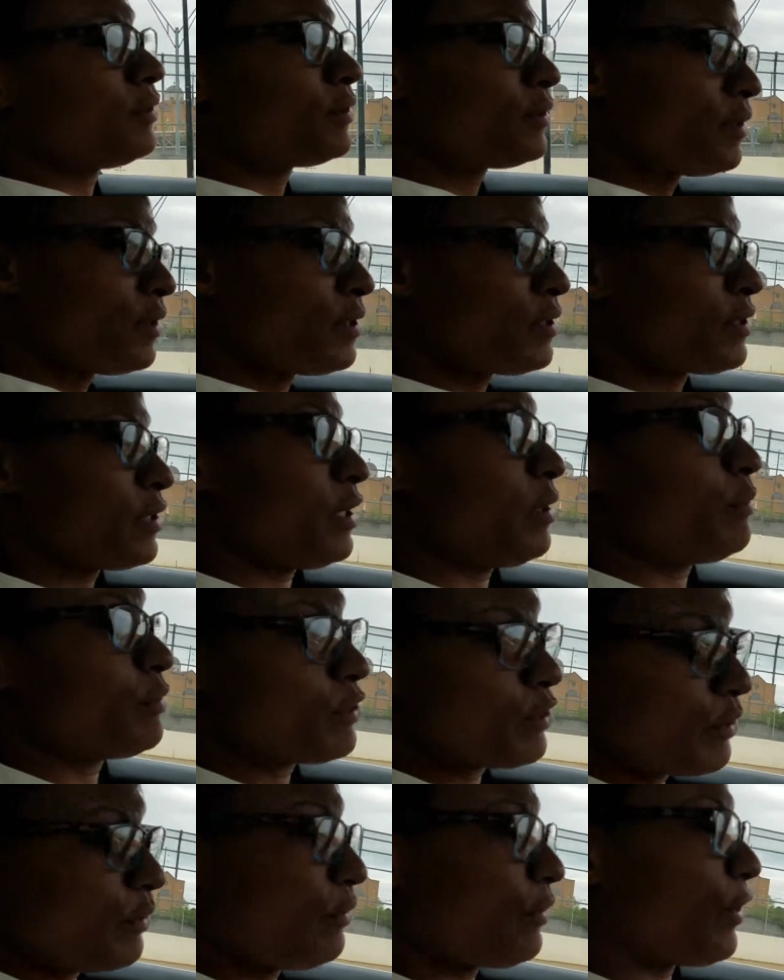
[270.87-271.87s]
Whatever. See
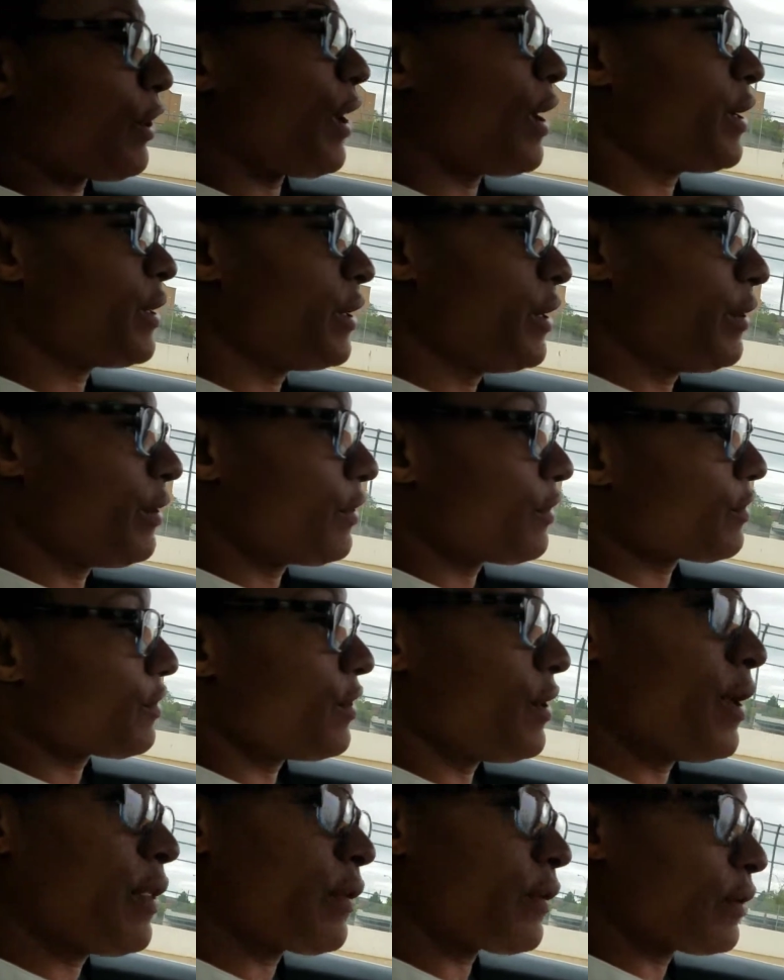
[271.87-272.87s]
what you thought. Here's
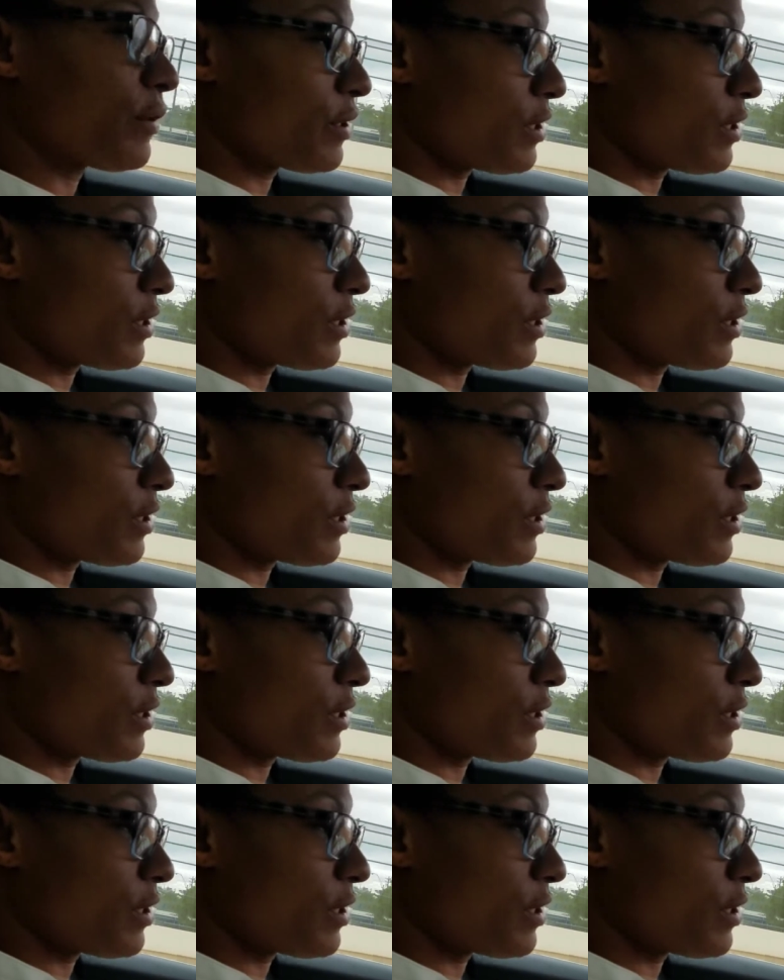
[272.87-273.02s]
another.